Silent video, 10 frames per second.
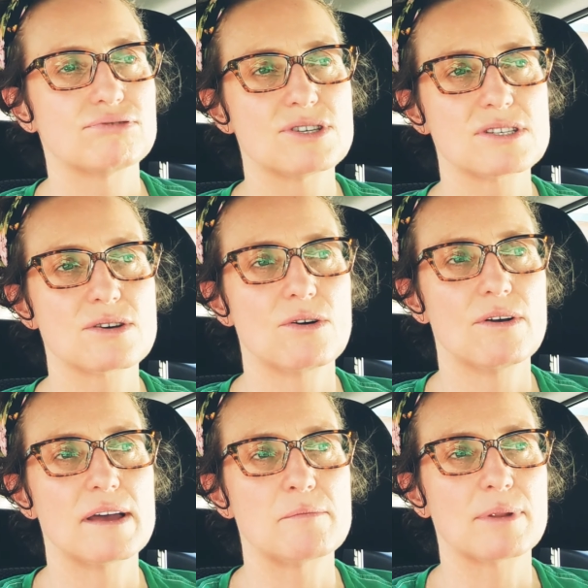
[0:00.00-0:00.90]
just the
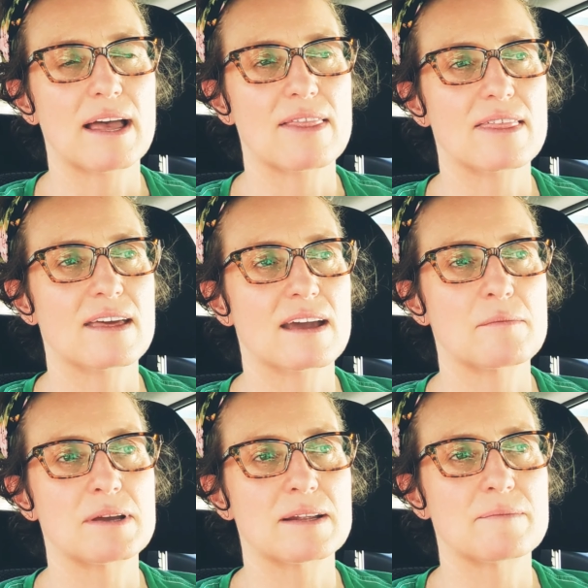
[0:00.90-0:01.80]
whole implant thing, I
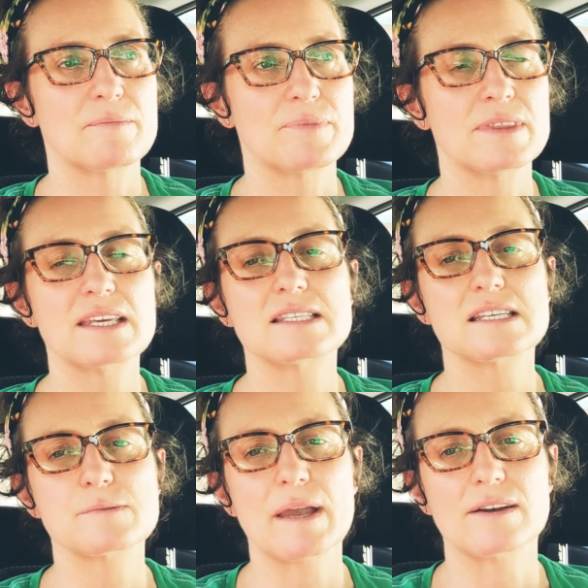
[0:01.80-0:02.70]
mean, these
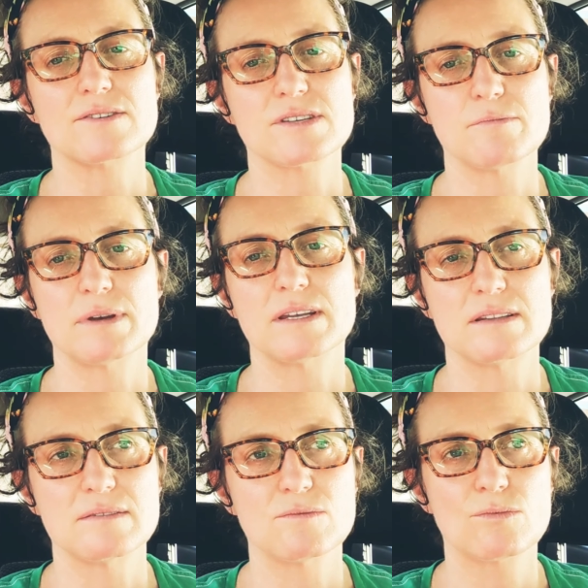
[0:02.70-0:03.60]
expanders have
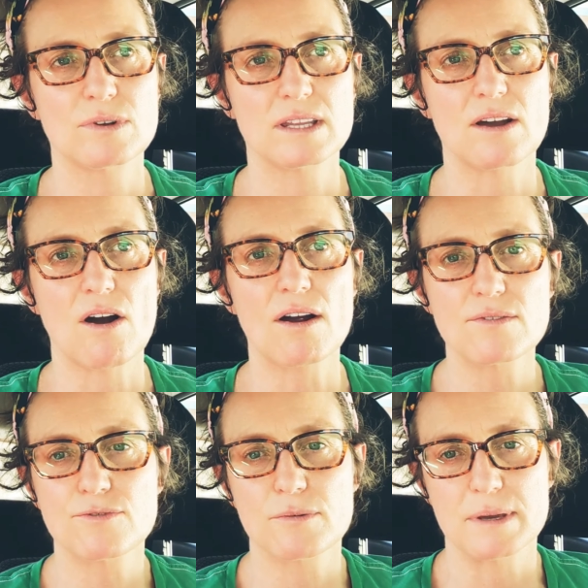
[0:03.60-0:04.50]
been really
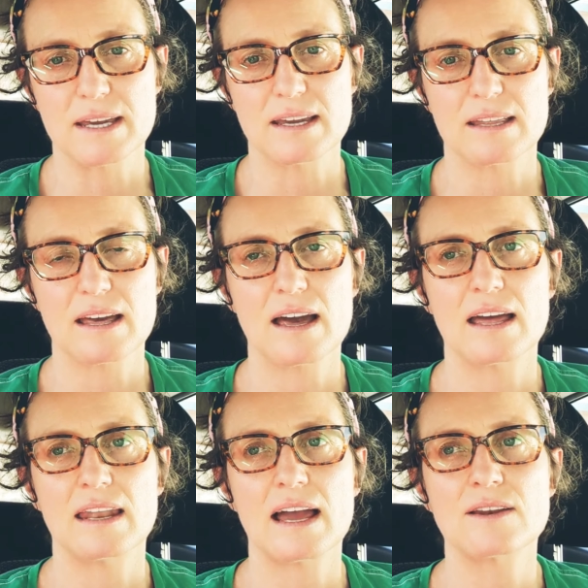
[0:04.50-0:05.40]
hard for me,
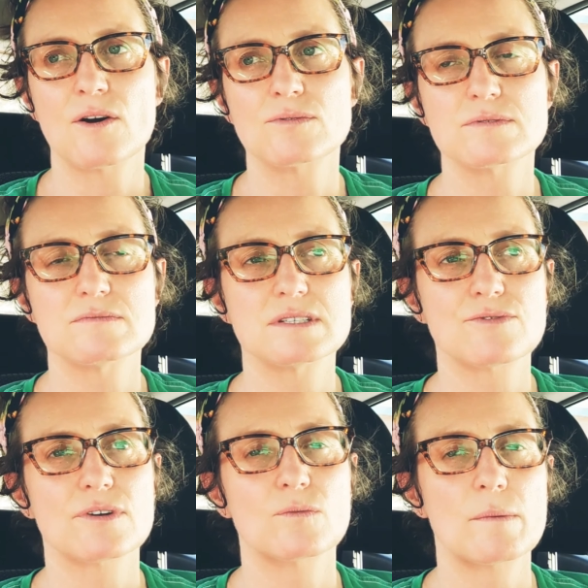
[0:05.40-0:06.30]
and I know
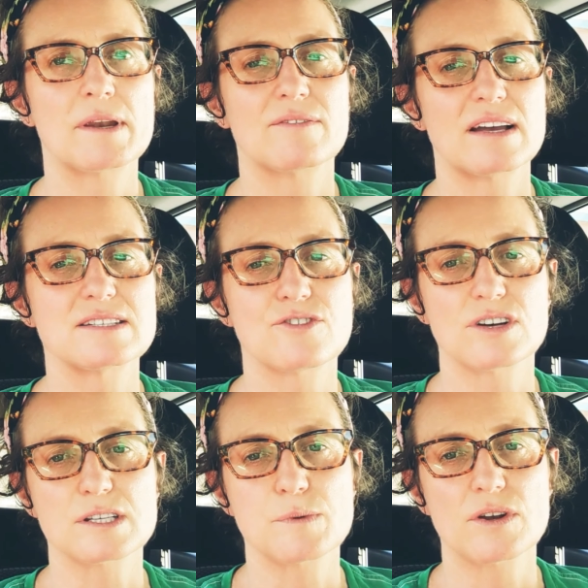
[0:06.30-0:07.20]
different women have had
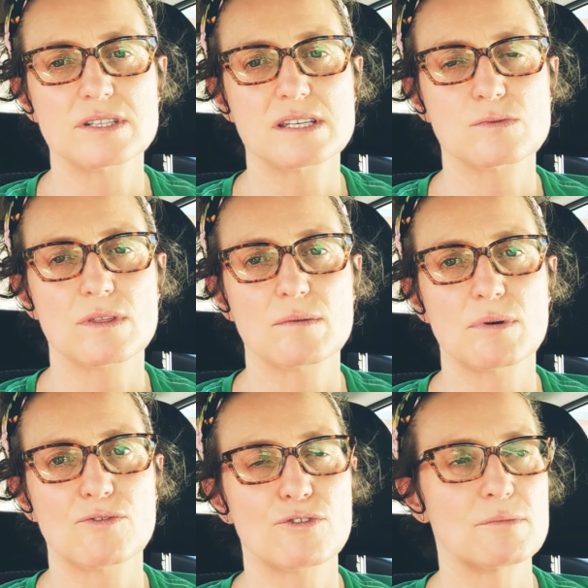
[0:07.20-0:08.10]
different experiences with them,
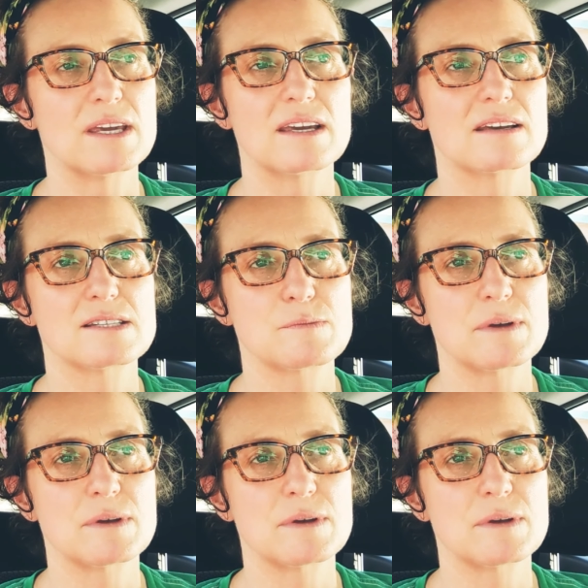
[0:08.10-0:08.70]
but for me it's